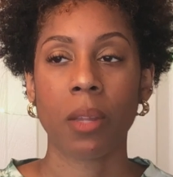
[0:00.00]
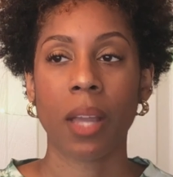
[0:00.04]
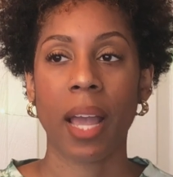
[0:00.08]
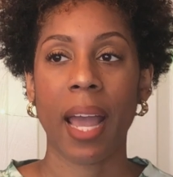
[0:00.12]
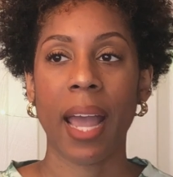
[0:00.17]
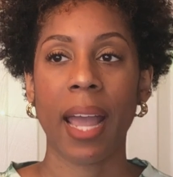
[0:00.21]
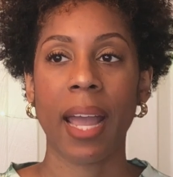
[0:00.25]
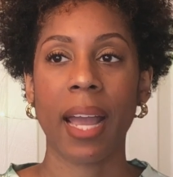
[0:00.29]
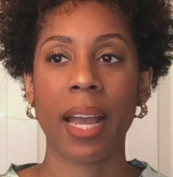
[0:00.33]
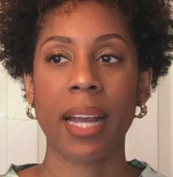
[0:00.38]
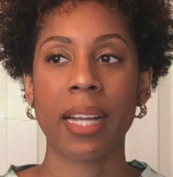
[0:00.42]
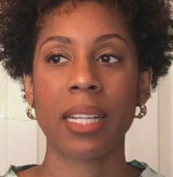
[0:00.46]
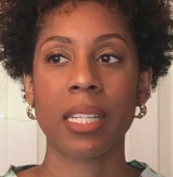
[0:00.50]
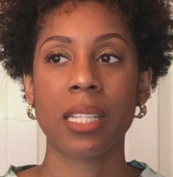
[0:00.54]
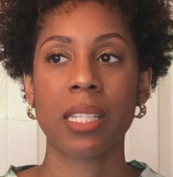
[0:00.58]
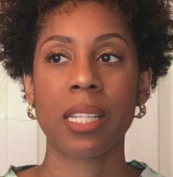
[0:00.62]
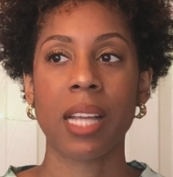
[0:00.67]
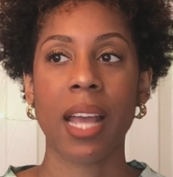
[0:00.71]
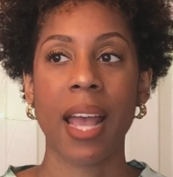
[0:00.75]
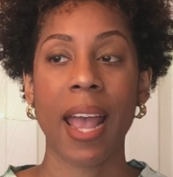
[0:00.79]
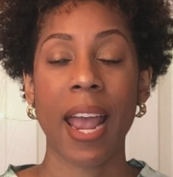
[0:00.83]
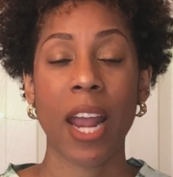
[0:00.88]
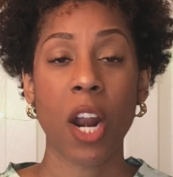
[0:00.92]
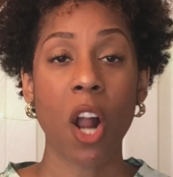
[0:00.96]
And
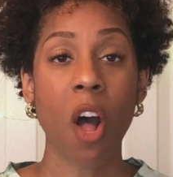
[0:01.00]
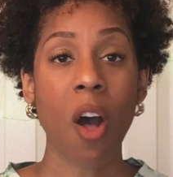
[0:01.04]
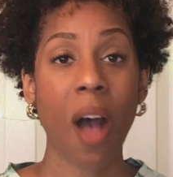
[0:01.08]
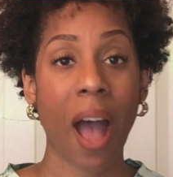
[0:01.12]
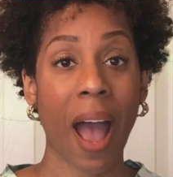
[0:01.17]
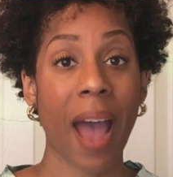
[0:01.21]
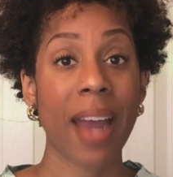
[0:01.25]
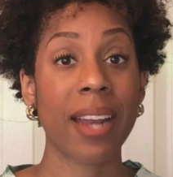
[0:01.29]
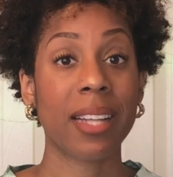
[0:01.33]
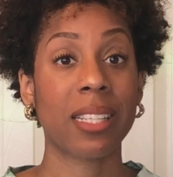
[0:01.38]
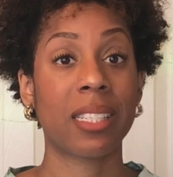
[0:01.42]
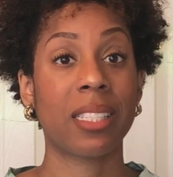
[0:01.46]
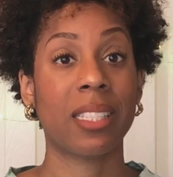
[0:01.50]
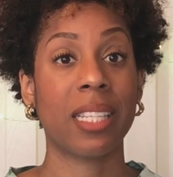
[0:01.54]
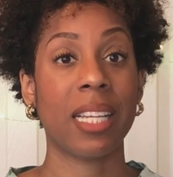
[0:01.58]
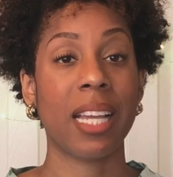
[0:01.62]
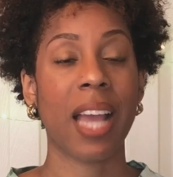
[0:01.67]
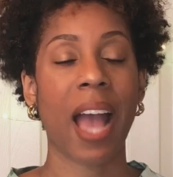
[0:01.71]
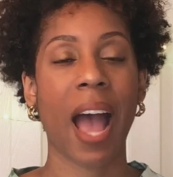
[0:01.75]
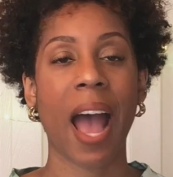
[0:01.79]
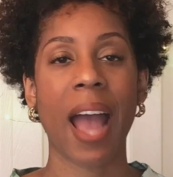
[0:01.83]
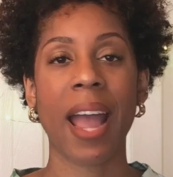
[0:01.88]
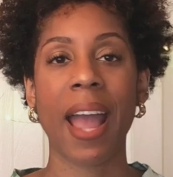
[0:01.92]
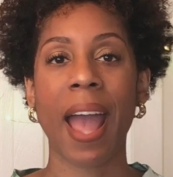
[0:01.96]
in all honesty,
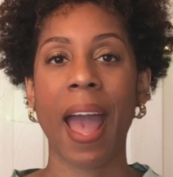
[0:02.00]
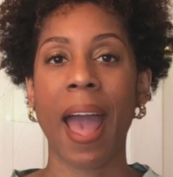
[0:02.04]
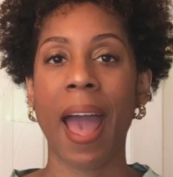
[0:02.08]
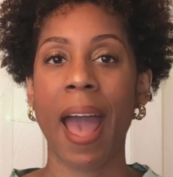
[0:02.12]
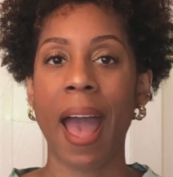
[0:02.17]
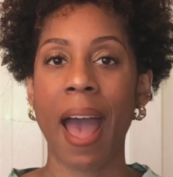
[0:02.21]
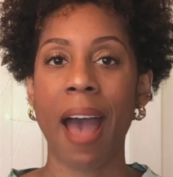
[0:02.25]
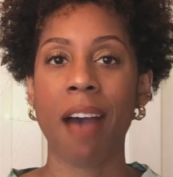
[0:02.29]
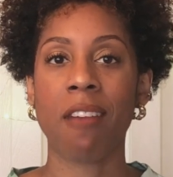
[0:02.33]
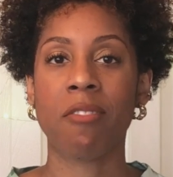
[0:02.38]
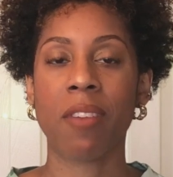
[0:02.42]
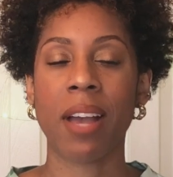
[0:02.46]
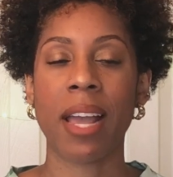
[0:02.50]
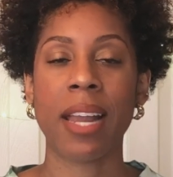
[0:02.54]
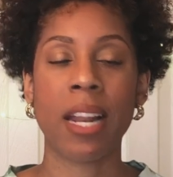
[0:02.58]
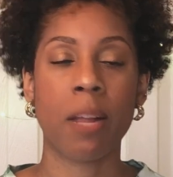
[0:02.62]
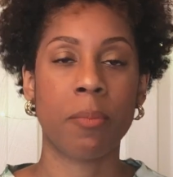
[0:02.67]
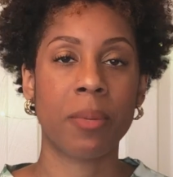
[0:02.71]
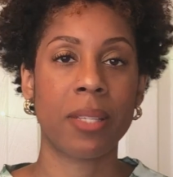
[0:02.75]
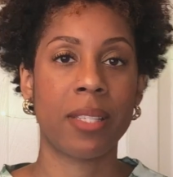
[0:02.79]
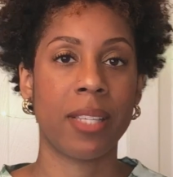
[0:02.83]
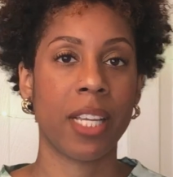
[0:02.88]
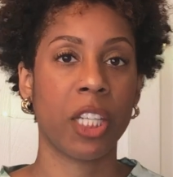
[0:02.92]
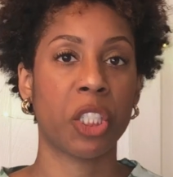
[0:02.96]
I have an
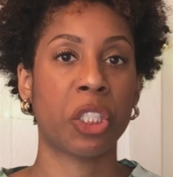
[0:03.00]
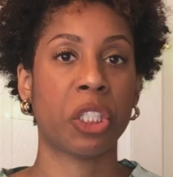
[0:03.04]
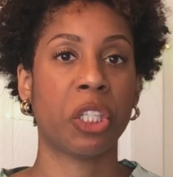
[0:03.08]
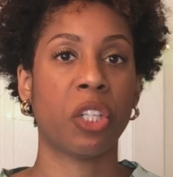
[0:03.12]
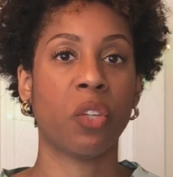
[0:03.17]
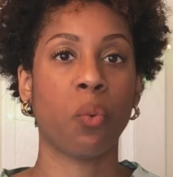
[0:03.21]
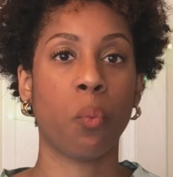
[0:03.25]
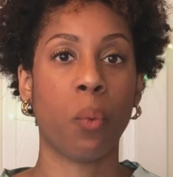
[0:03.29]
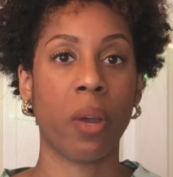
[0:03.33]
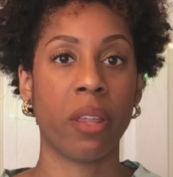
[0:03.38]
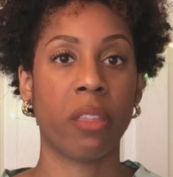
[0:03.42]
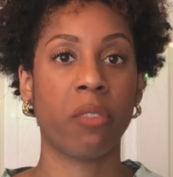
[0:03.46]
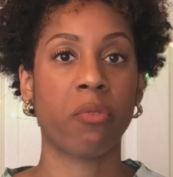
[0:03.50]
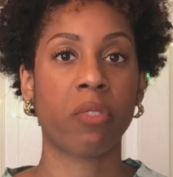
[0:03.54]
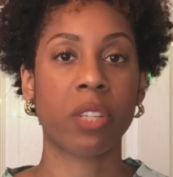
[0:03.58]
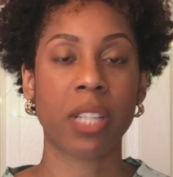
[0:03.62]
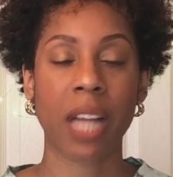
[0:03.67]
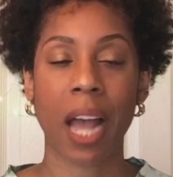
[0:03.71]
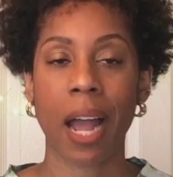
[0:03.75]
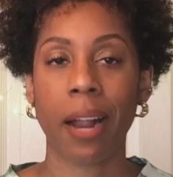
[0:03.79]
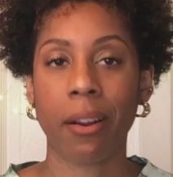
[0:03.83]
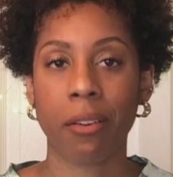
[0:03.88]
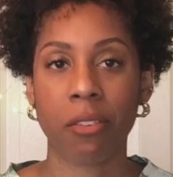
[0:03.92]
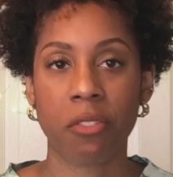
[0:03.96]
obsession with
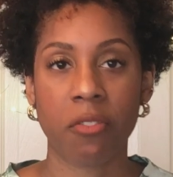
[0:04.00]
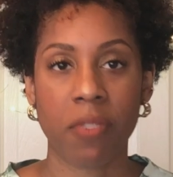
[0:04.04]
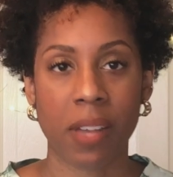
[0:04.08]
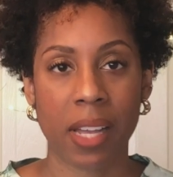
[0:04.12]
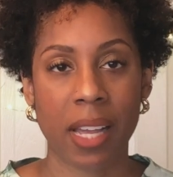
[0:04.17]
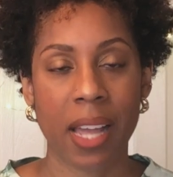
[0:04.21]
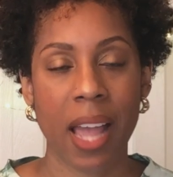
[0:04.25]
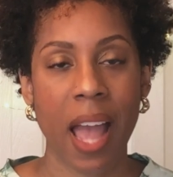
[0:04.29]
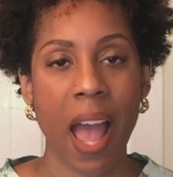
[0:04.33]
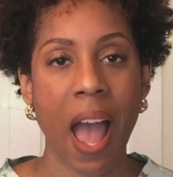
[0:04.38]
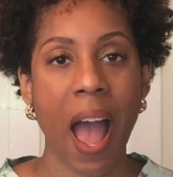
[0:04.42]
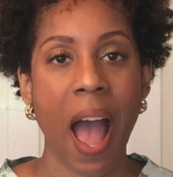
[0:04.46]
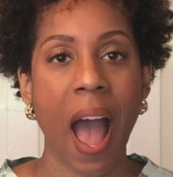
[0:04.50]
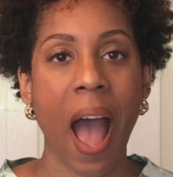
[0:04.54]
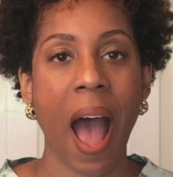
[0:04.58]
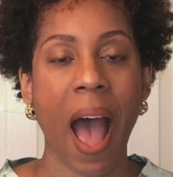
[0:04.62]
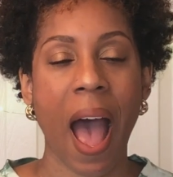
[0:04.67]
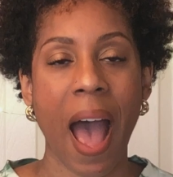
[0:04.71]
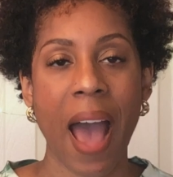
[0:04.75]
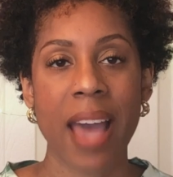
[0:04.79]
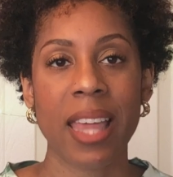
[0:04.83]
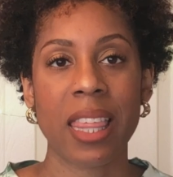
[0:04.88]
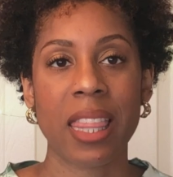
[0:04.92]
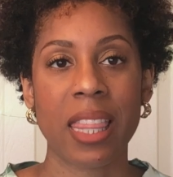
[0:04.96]
photography.
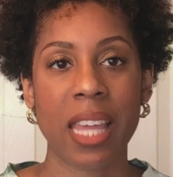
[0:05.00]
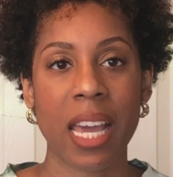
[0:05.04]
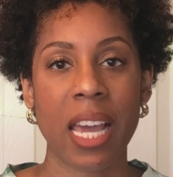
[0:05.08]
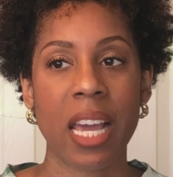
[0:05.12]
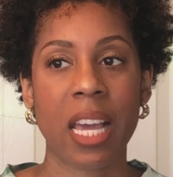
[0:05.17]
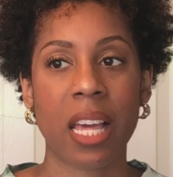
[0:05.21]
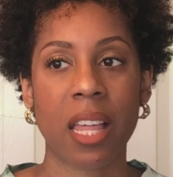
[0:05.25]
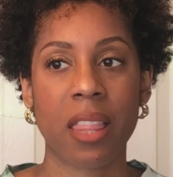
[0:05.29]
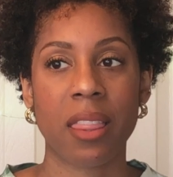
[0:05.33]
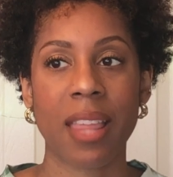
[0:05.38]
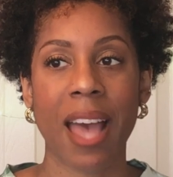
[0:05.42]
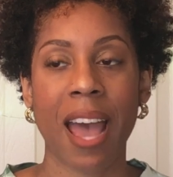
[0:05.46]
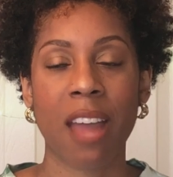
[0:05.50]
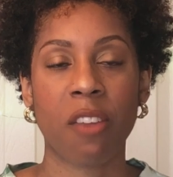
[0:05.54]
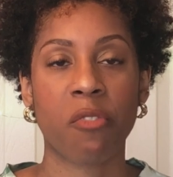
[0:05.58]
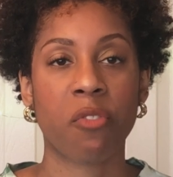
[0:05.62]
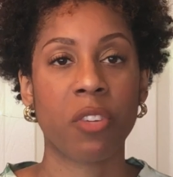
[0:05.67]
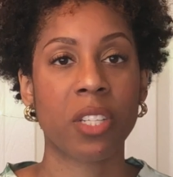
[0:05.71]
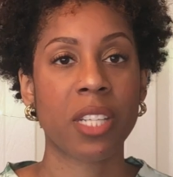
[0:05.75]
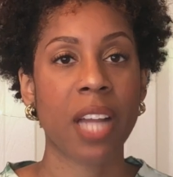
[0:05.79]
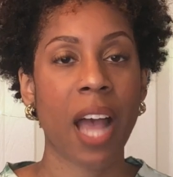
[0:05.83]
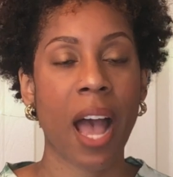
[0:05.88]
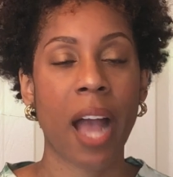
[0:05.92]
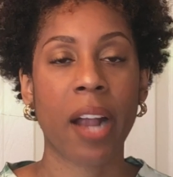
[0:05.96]
I think that
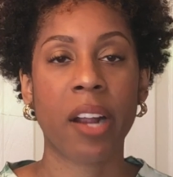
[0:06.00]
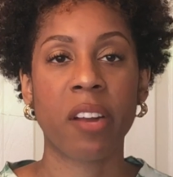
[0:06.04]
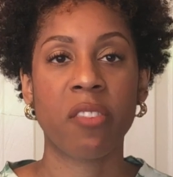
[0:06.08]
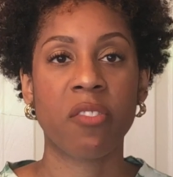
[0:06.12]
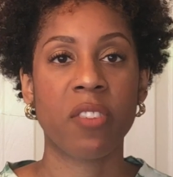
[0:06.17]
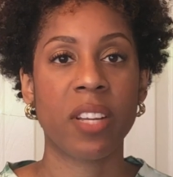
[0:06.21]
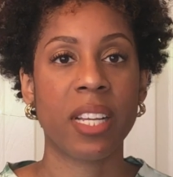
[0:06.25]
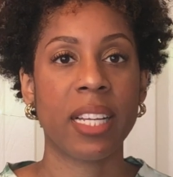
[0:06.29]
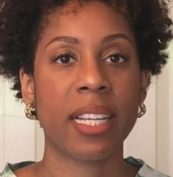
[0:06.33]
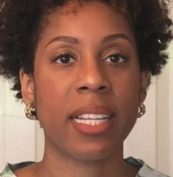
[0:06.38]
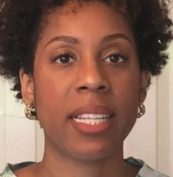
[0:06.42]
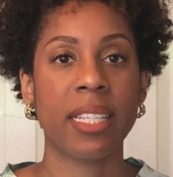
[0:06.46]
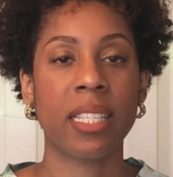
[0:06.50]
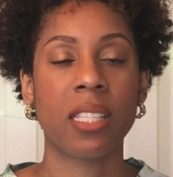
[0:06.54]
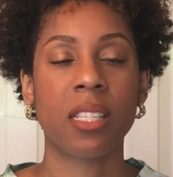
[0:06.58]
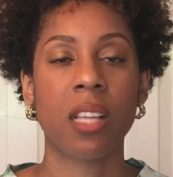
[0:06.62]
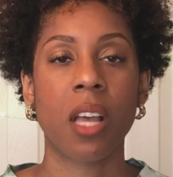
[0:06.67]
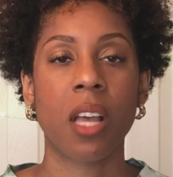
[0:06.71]
photography